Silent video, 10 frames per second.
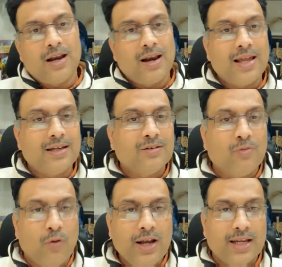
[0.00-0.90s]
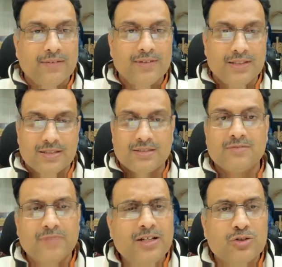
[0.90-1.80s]
unlike Y, which is
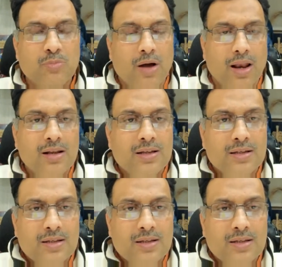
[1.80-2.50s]
very small.